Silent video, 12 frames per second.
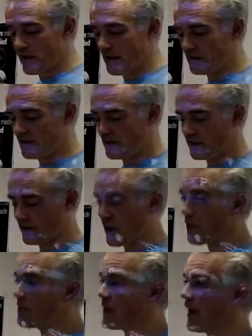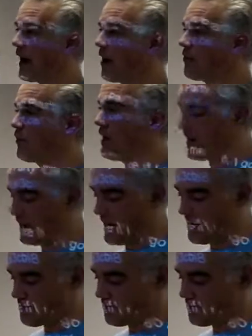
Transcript: so really,